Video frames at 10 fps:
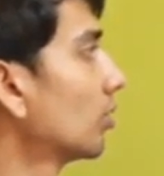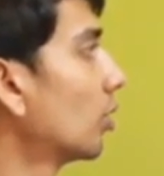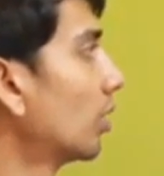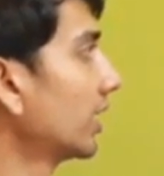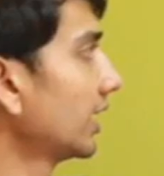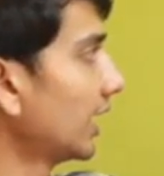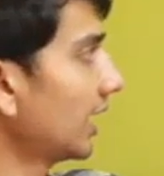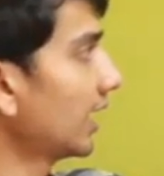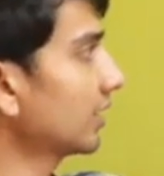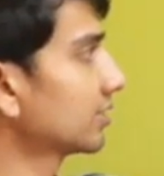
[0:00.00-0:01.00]
over
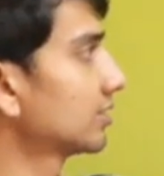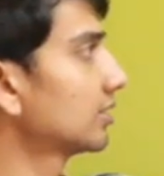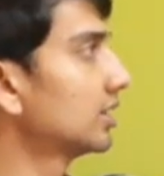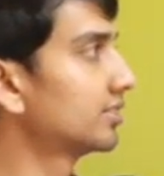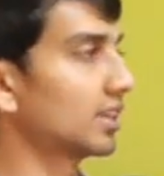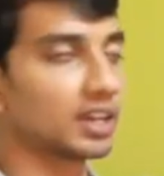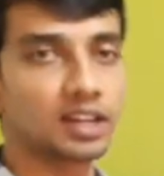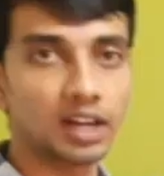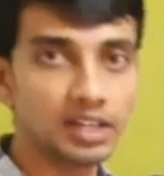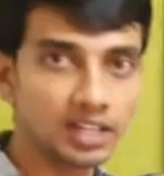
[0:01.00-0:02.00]
ax is a
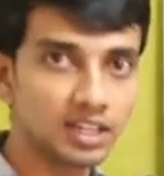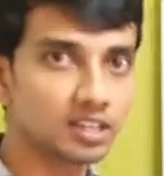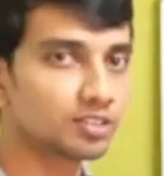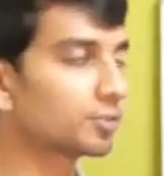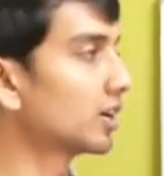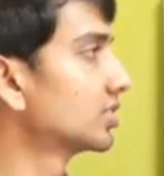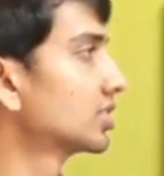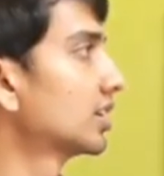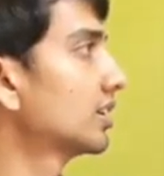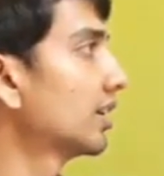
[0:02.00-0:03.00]
continuous
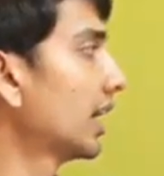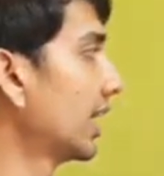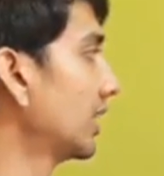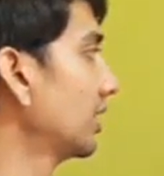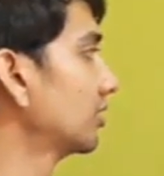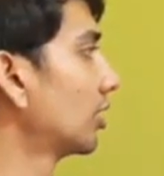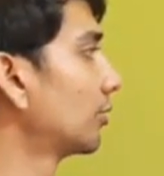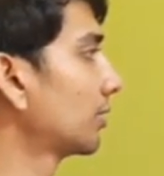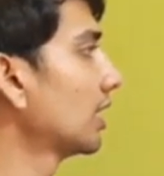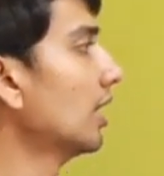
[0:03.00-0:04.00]
function and is
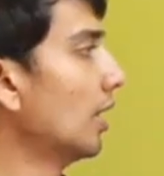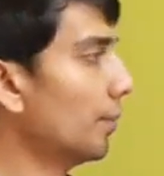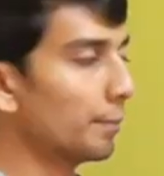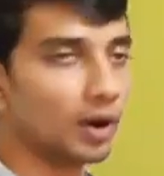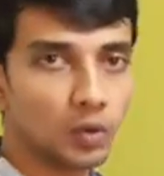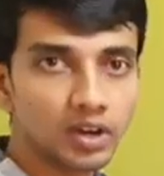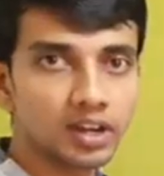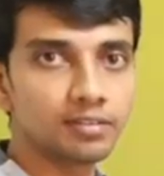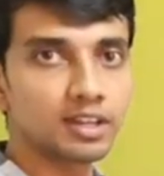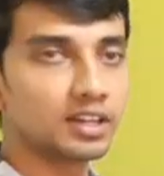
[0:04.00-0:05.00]
of
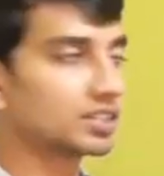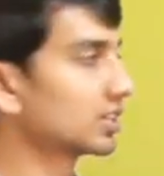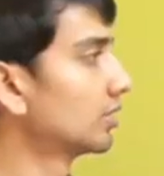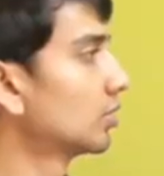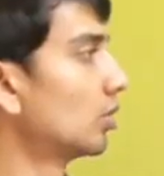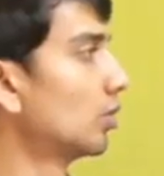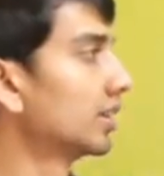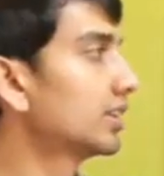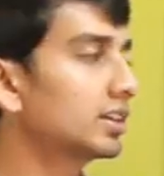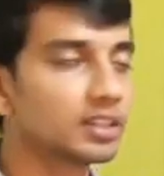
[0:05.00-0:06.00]
bounded variation
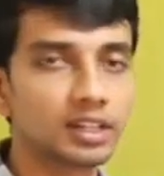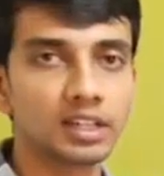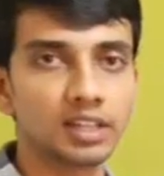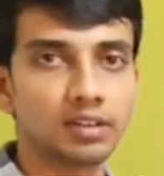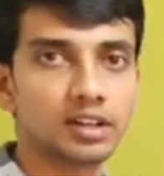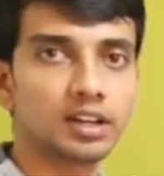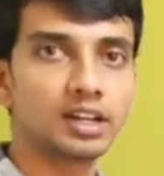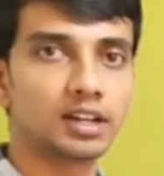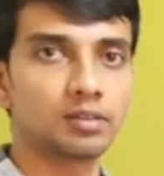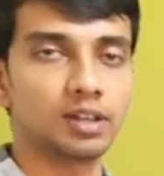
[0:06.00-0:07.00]
over the given
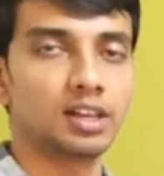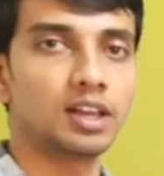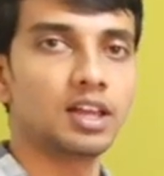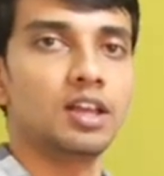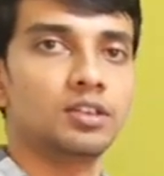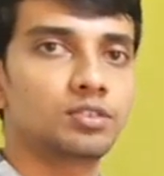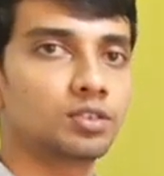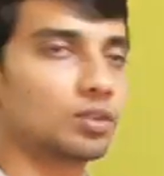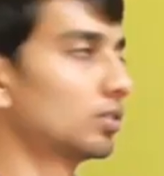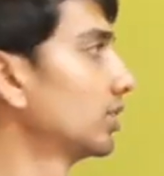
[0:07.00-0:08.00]
interval.
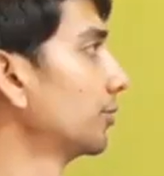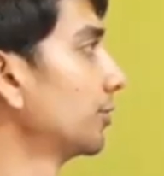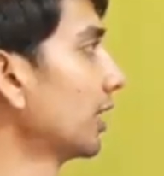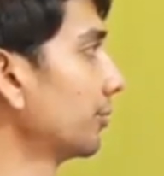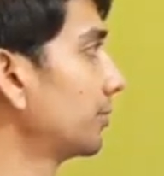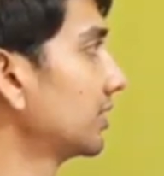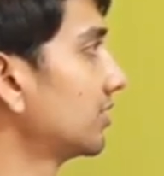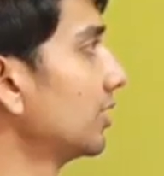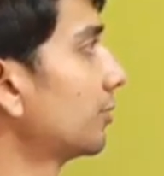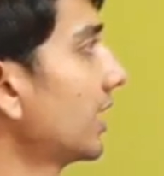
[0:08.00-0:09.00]
So if f
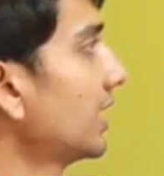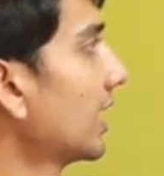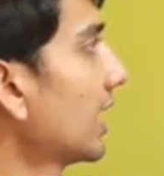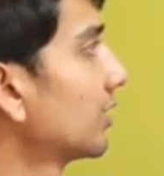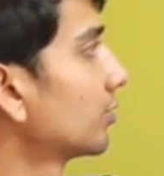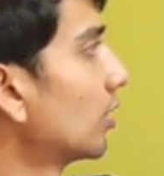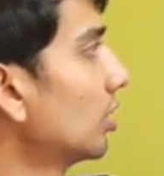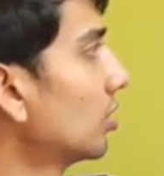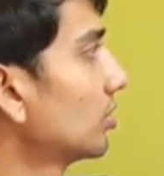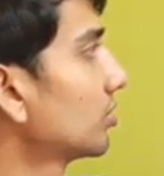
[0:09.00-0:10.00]
is defined as
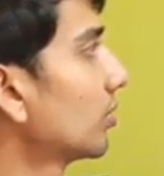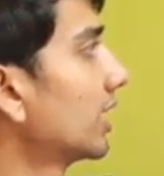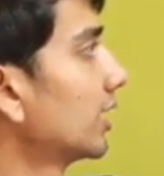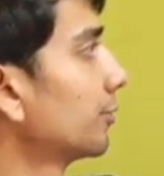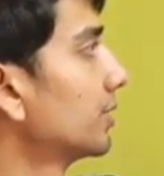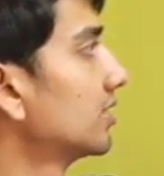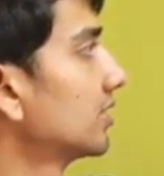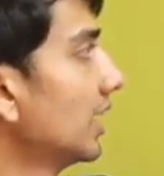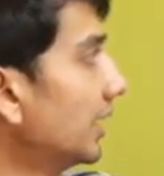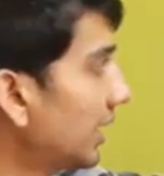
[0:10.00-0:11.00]
follows, where f
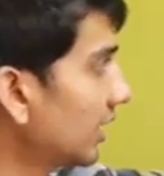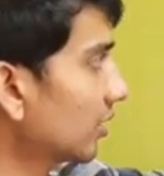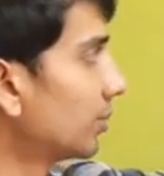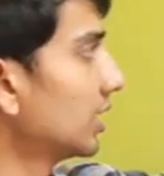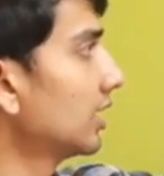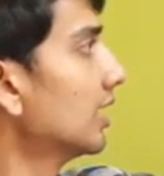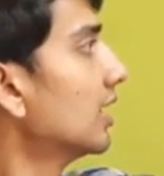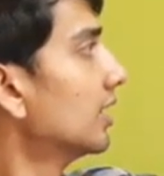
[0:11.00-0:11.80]
is integrable,